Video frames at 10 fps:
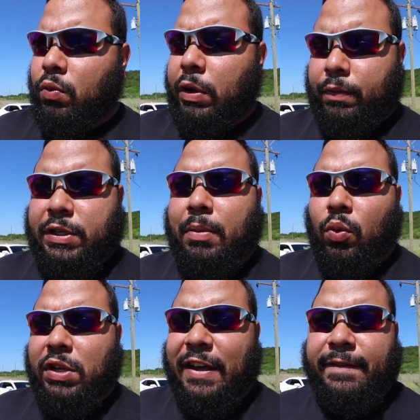with some of
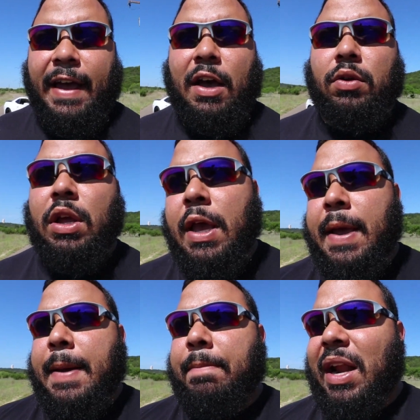the ones I found,
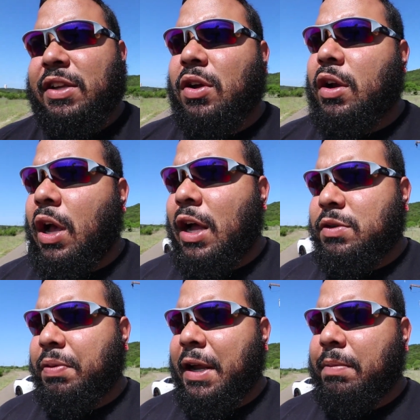but I started
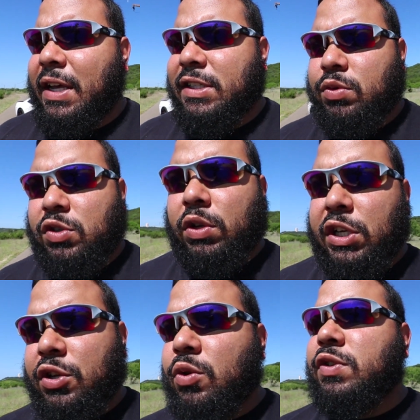contemplating because it was
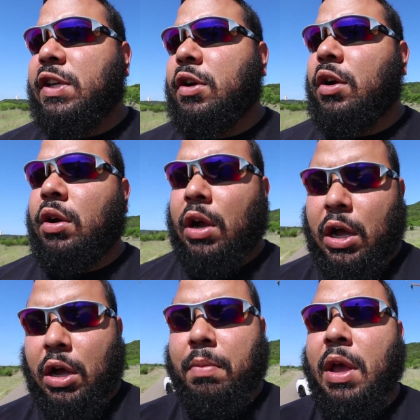only a two-seater.
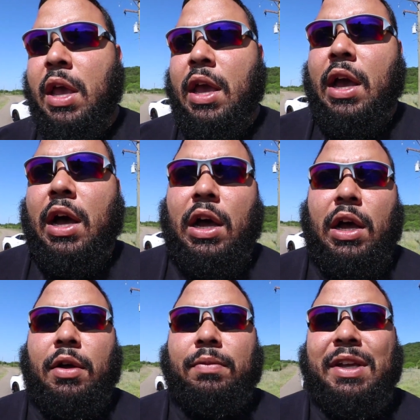
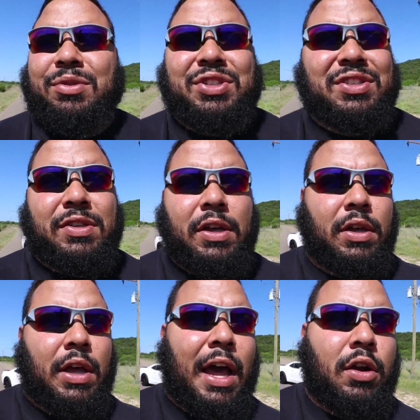It was just,
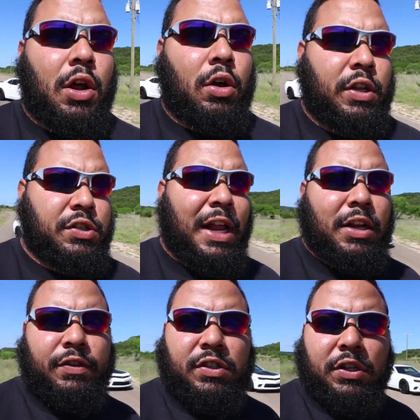I don't know, there's
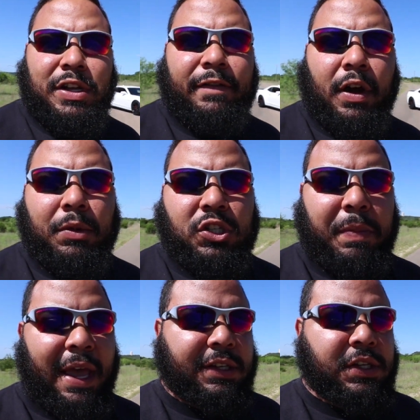not very much
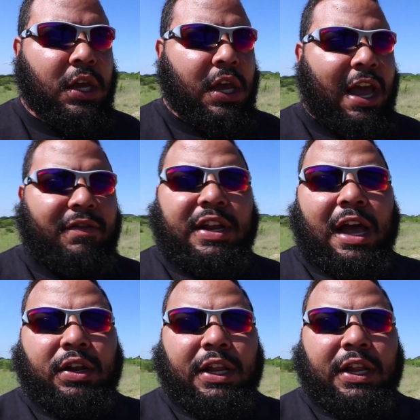space. Every now